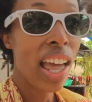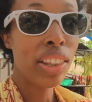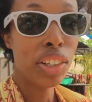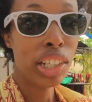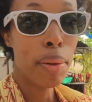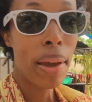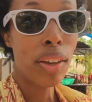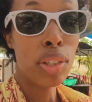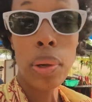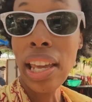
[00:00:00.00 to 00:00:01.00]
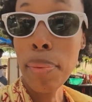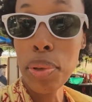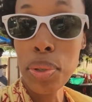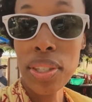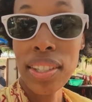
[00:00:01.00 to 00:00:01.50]
and learning about new
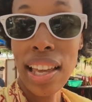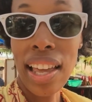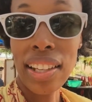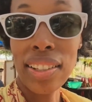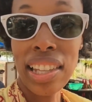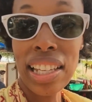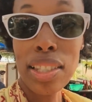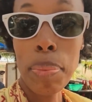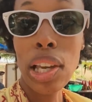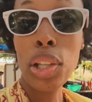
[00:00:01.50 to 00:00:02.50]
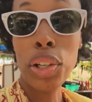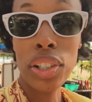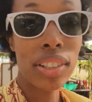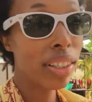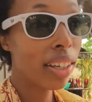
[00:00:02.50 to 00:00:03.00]
animals and things to be alert